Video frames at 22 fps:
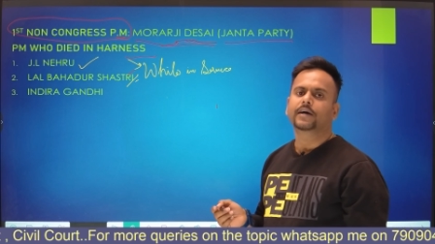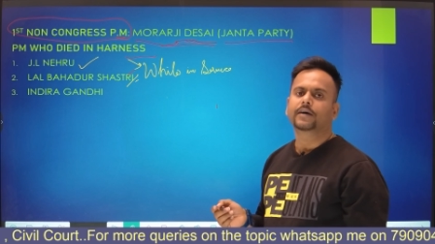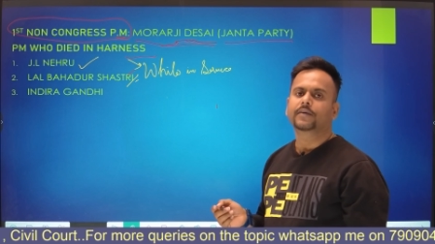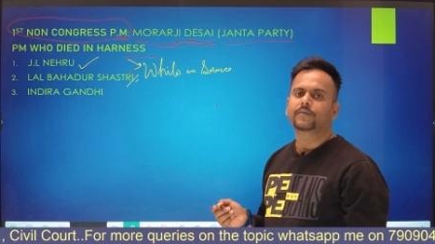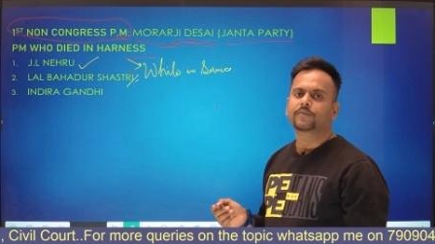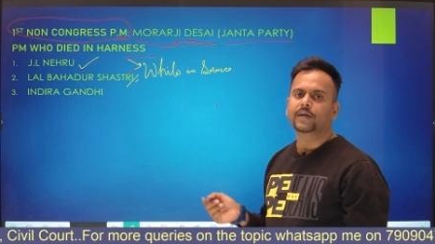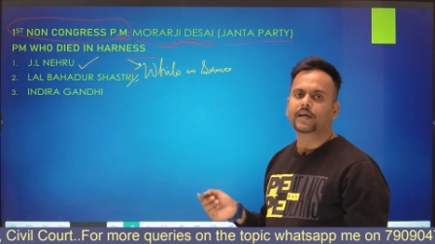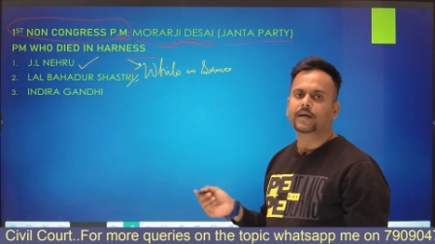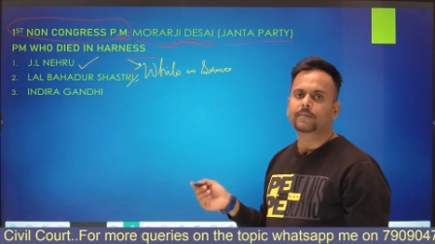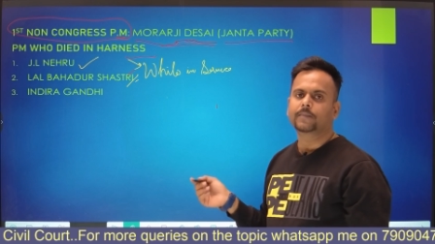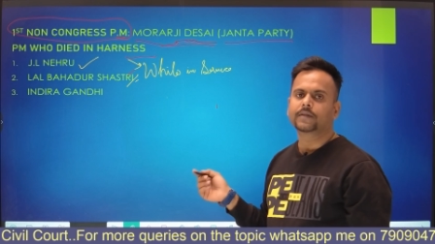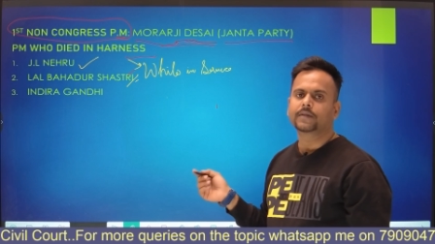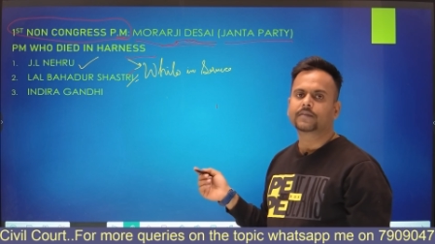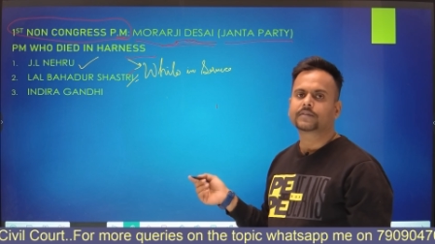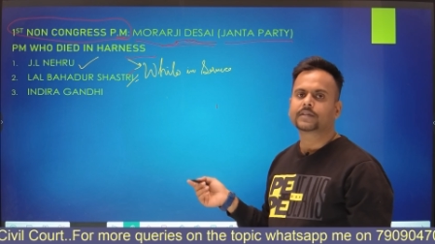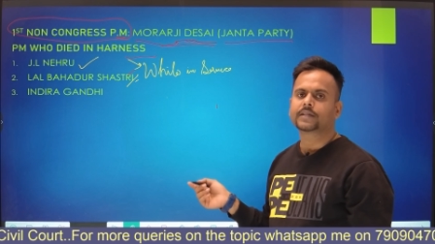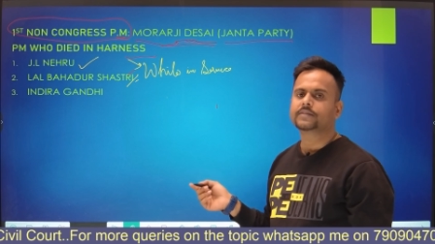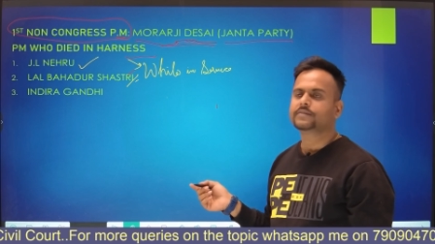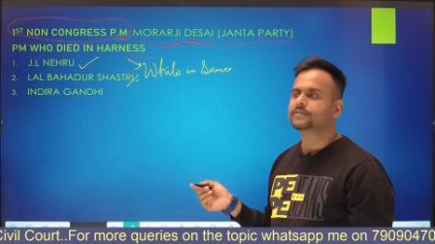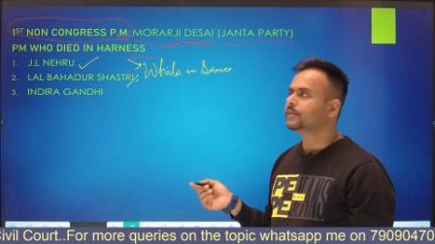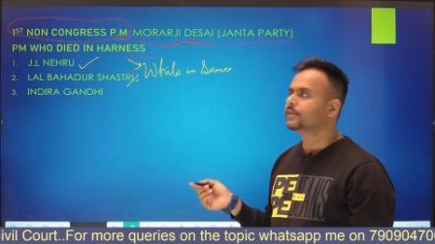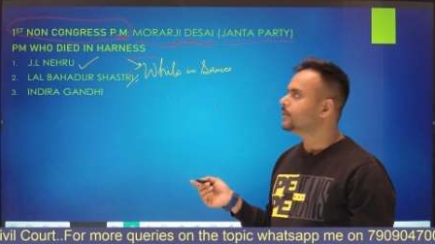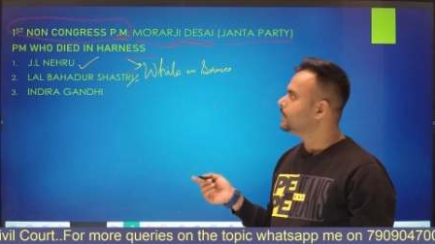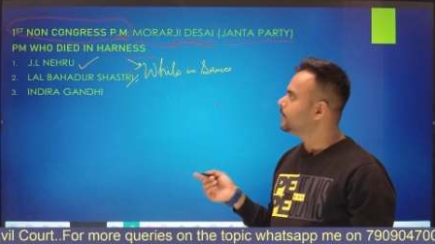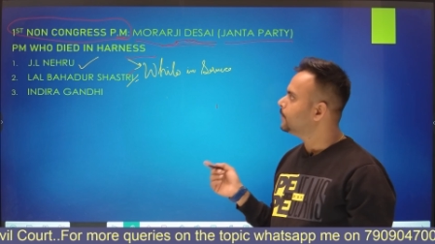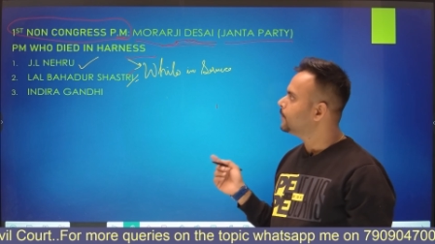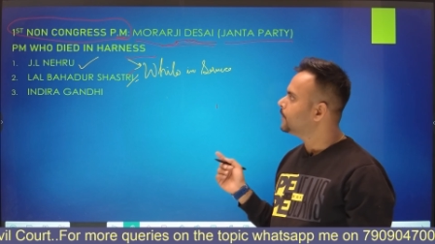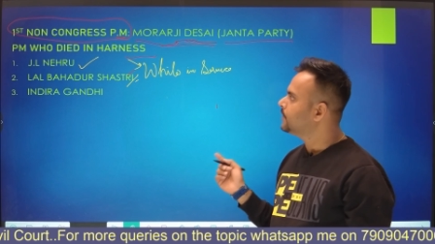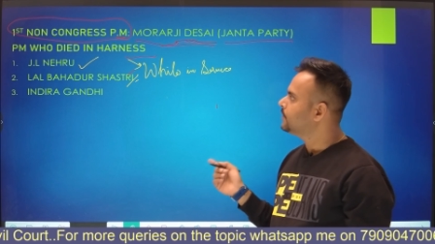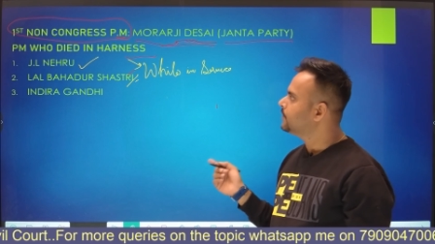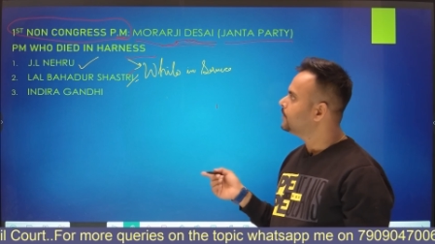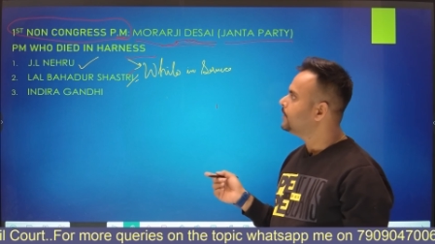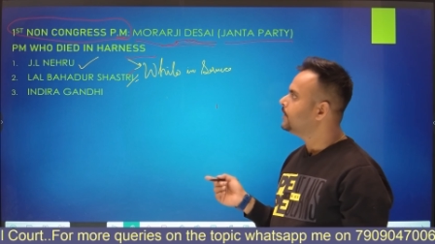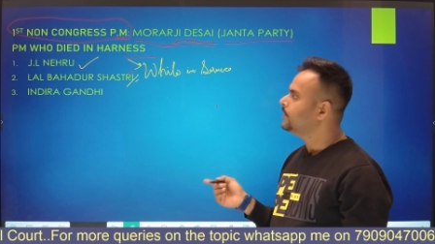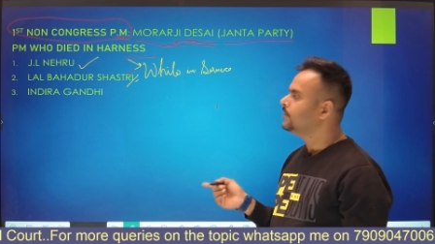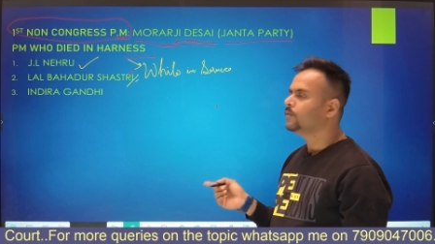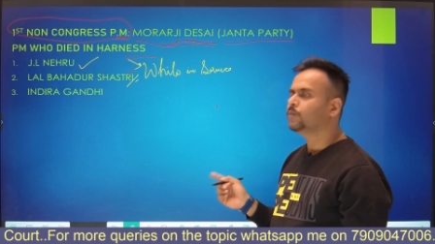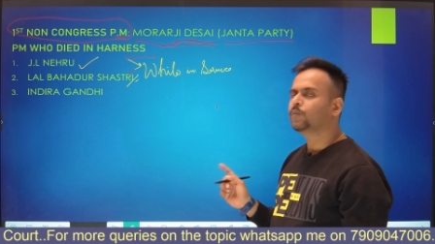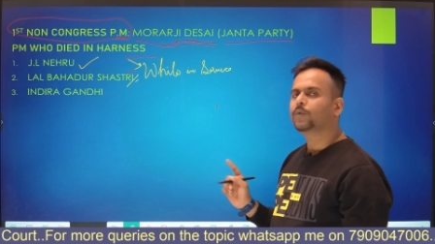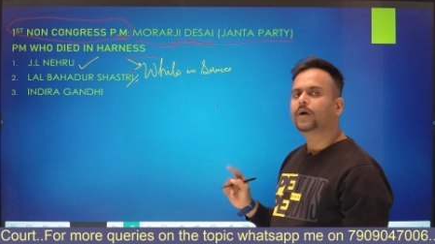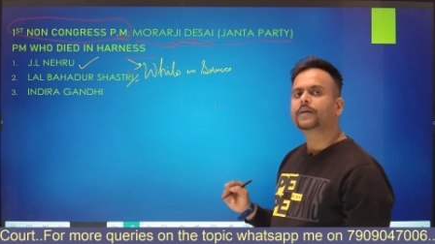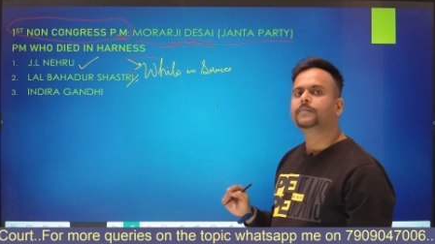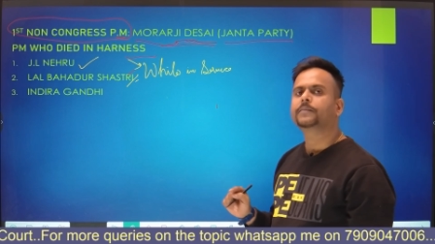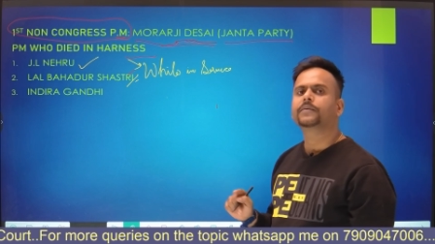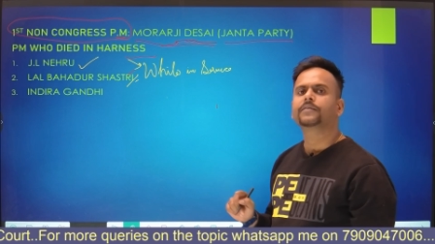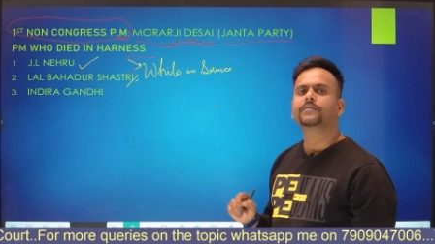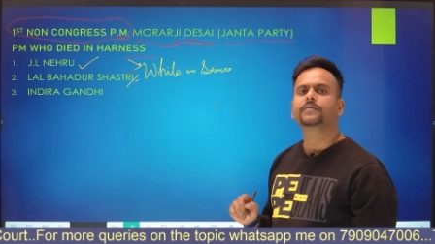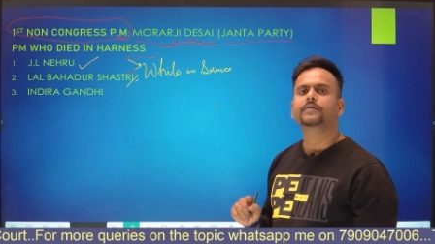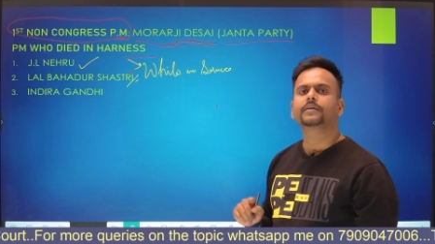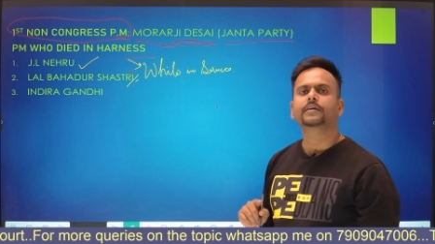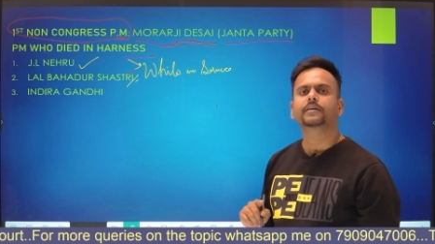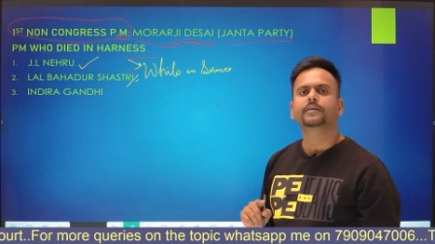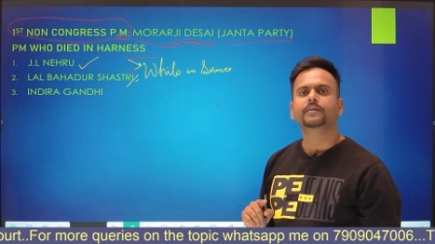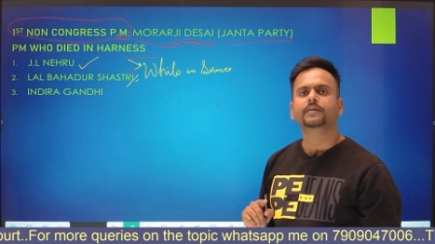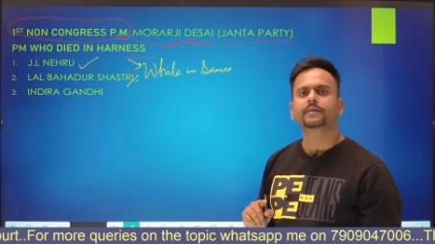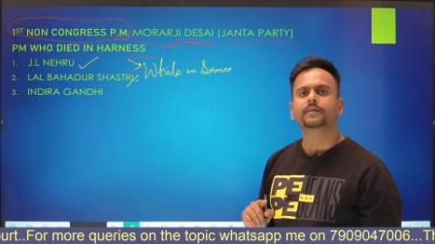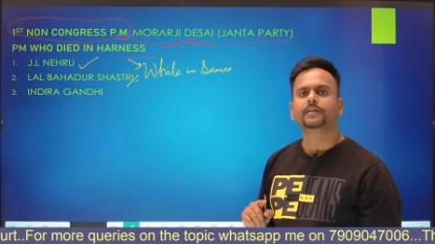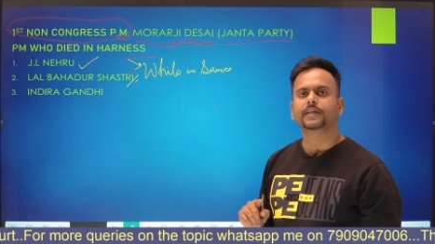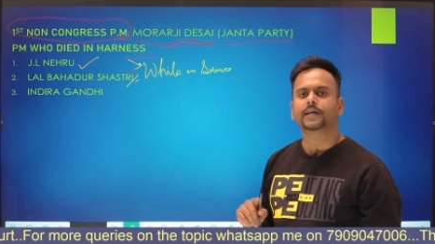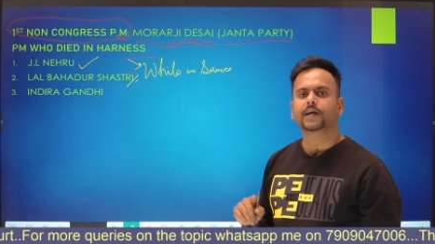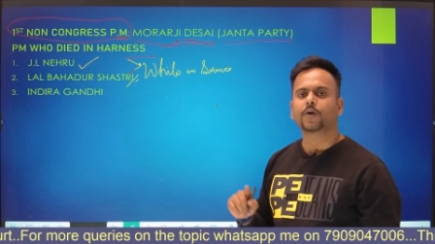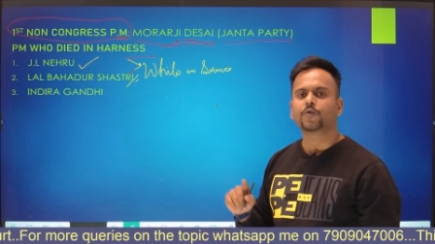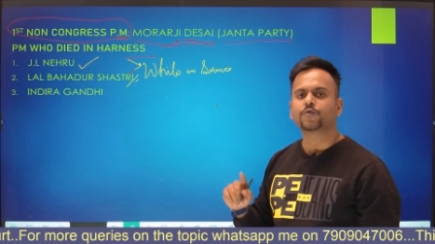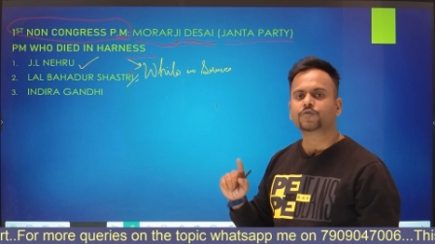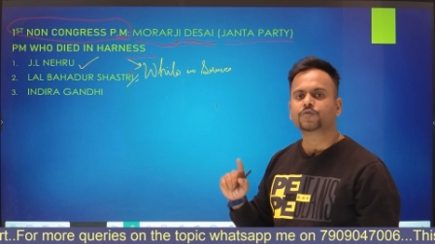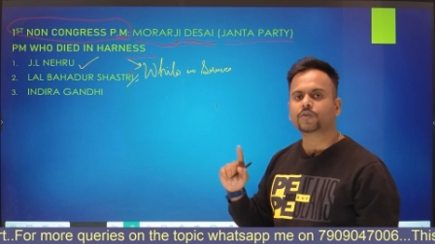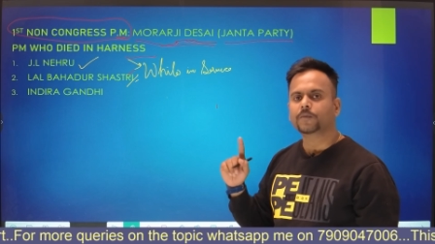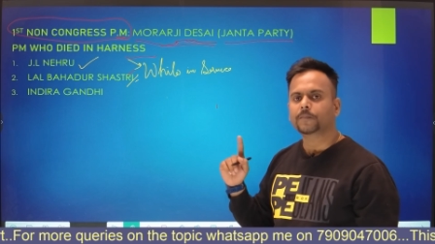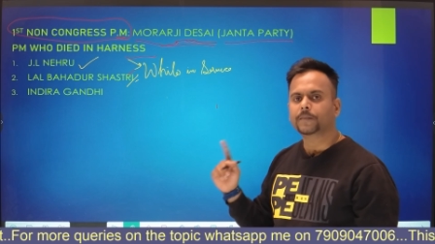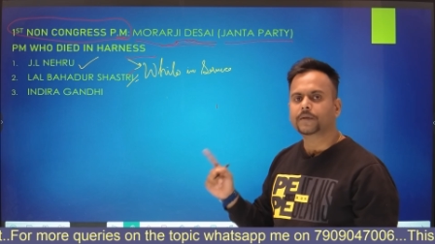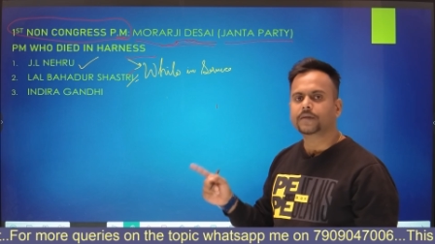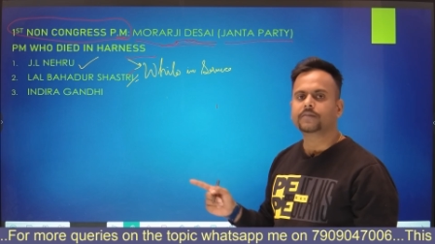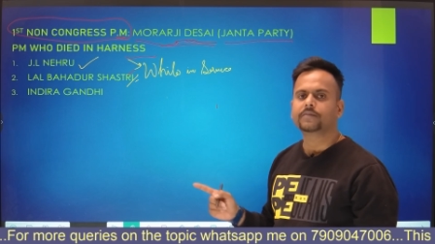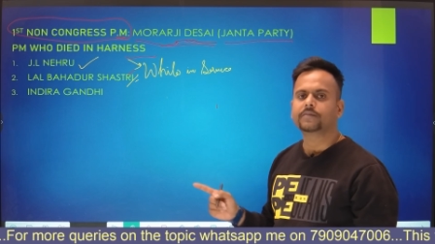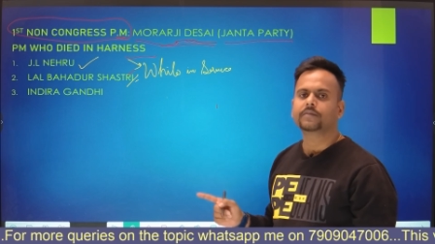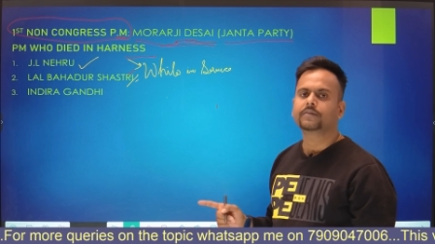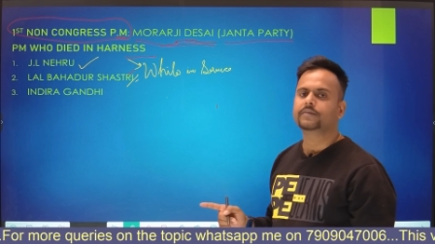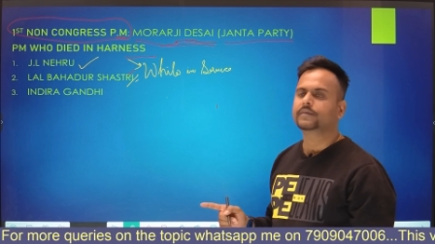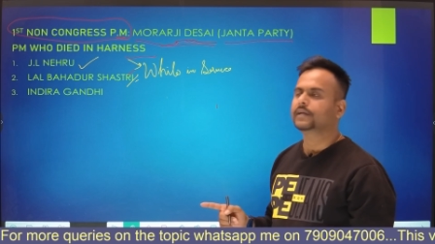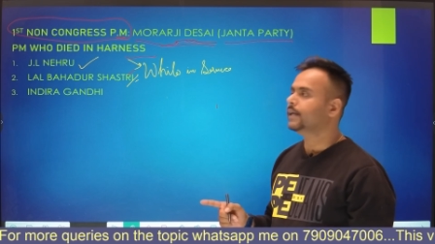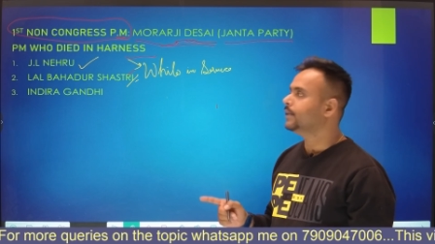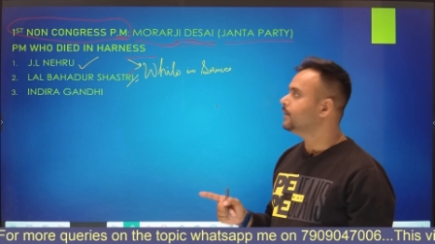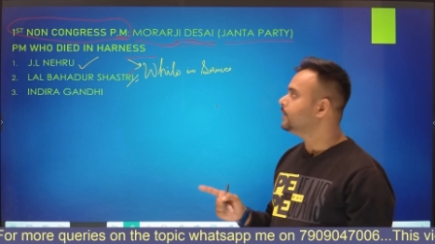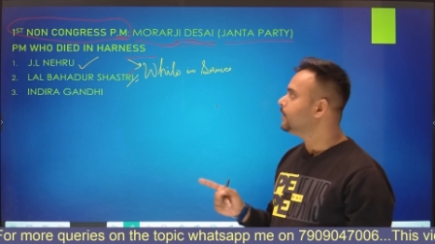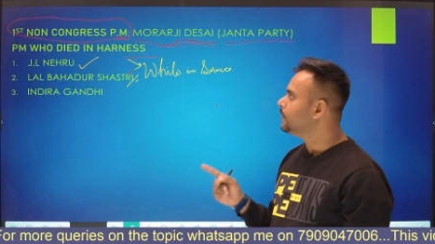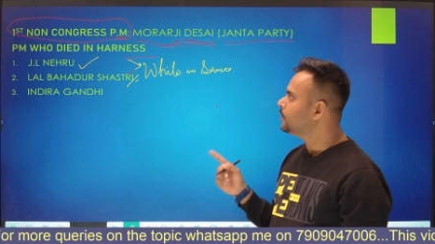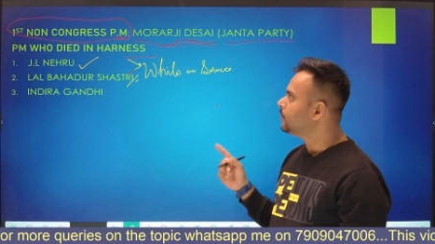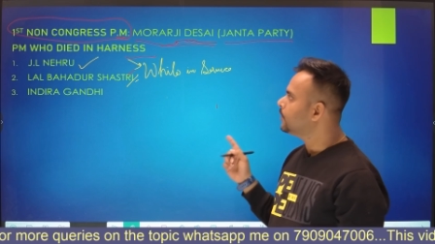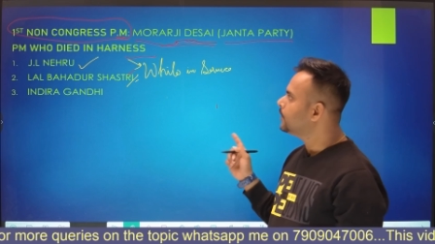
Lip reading: We have discussed the President, the Vice President, the Council of Ministers, and the Attorney